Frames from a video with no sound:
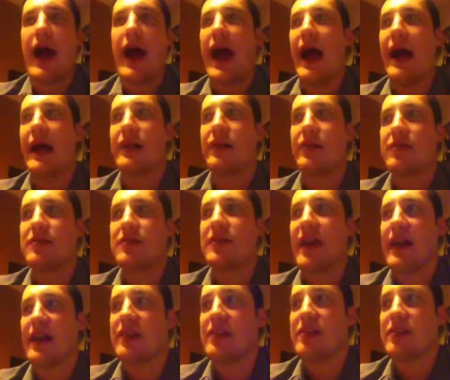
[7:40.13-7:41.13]
and
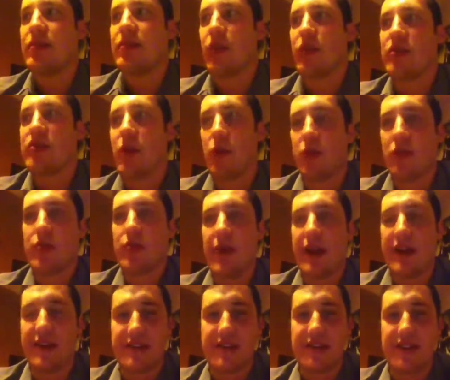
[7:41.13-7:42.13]
that's not sold as well
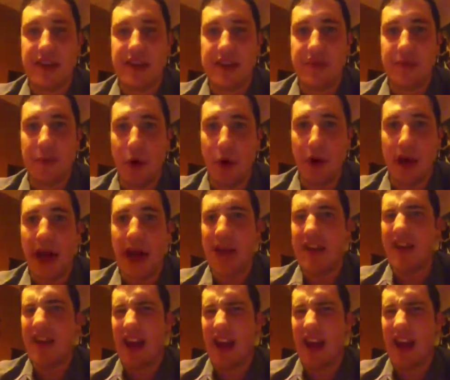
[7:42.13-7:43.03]
as this book has,